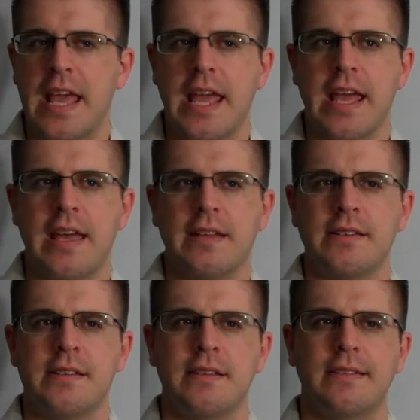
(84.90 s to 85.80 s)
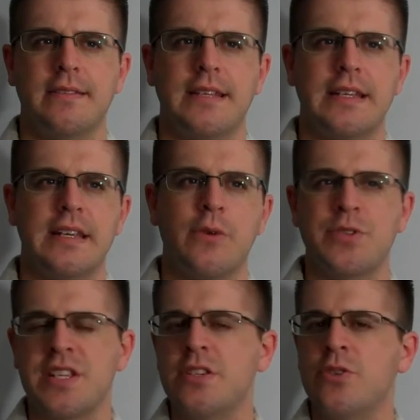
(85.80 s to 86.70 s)
And it
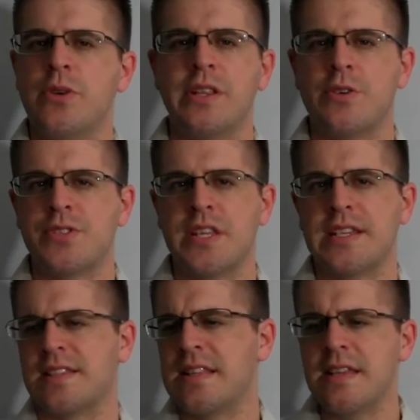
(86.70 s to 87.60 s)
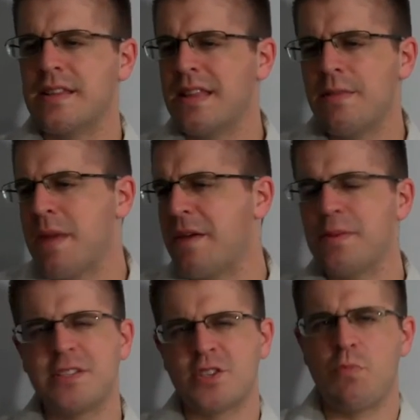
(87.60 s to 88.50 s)
was in doing those things, and they may have
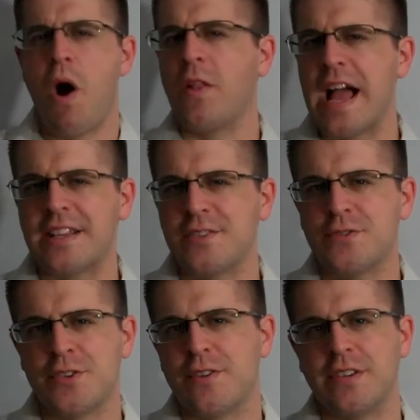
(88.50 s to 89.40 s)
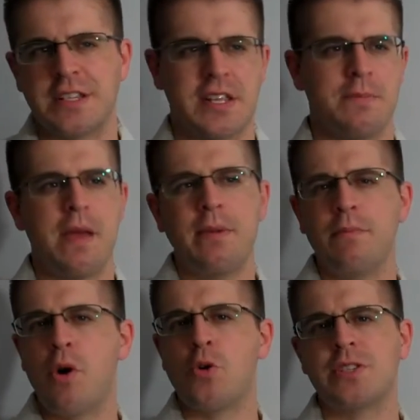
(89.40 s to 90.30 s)
been small acts of service. I maybe
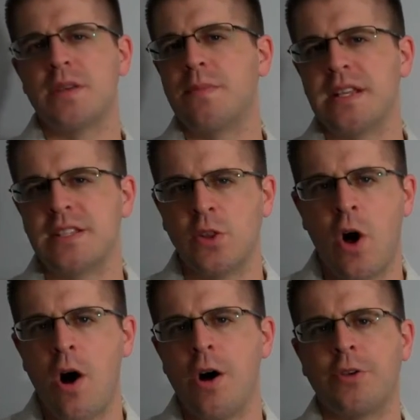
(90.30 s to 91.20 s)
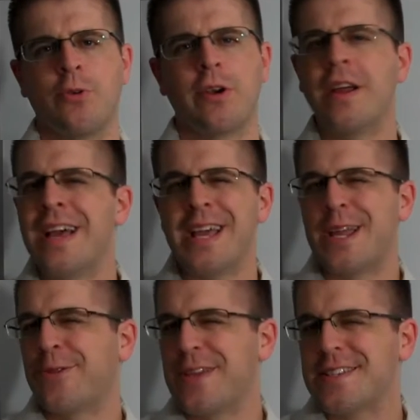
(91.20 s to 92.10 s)
mowed somebody's lawn or,
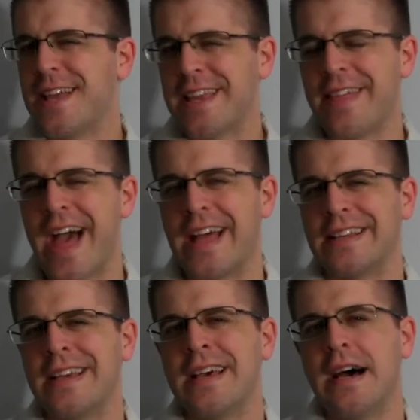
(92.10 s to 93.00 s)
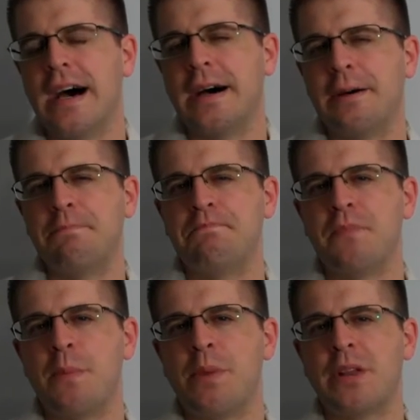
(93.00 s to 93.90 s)
you know, things like that.
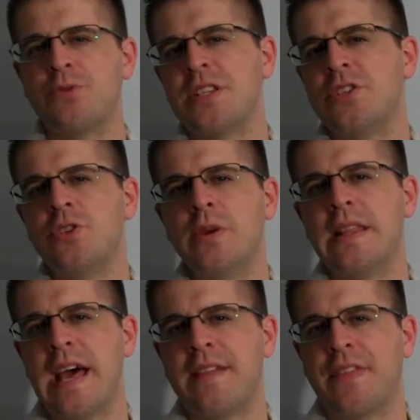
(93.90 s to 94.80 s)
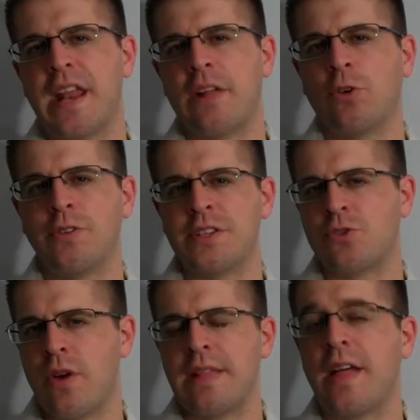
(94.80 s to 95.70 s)
But it was in doing that I learned this
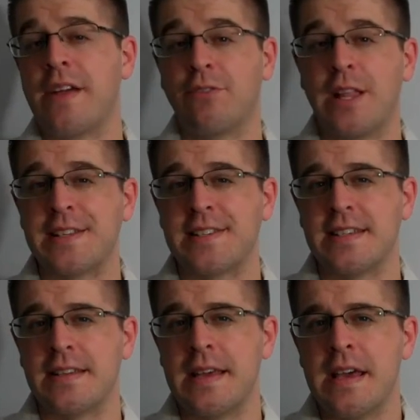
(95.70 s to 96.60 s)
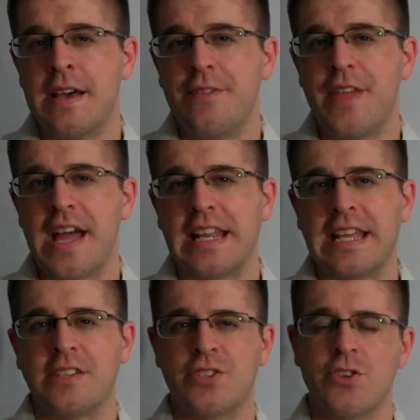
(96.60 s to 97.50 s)
great life lesson that
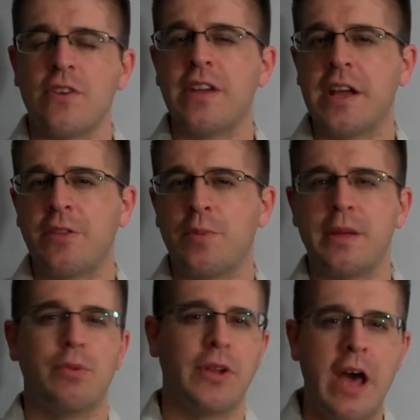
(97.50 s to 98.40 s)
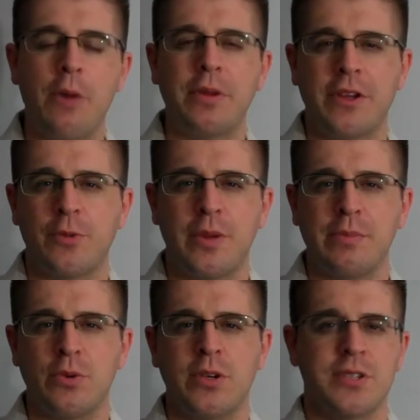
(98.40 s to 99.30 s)
in serving other people and helping other
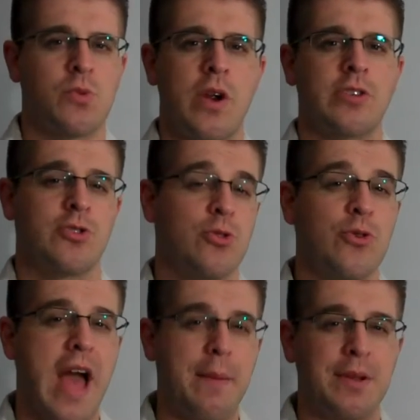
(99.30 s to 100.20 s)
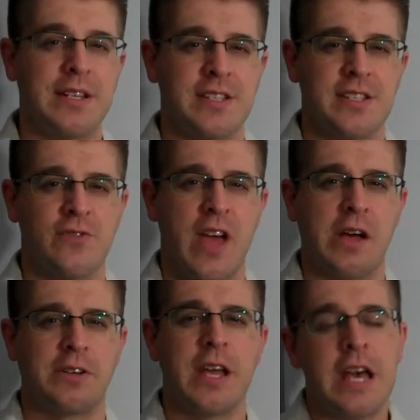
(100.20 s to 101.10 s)
people is where true happiness is
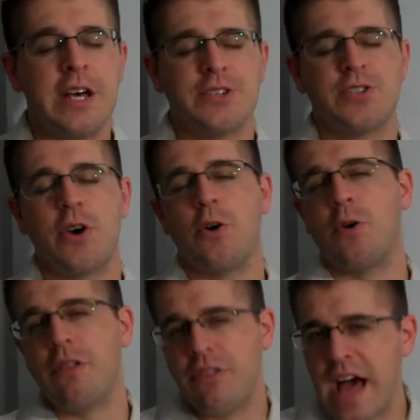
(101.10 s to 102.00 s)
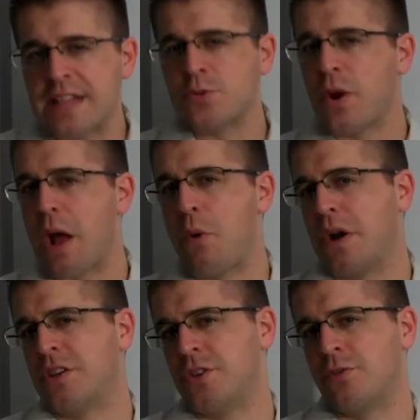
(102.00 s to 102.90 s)
found. So that's what I
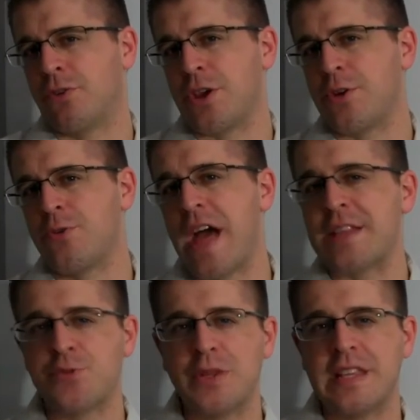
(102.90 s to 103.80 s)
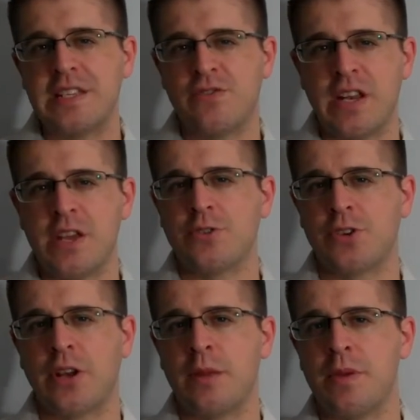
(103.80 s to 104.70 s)
want to do for you. That's what these videos
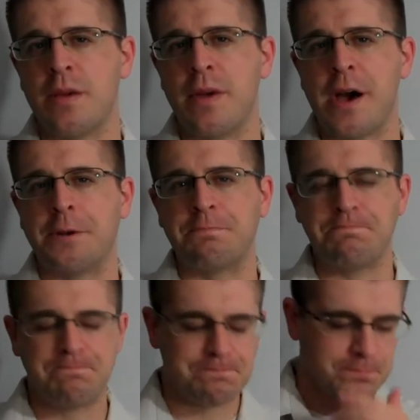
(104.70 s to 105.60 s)
are going to be about.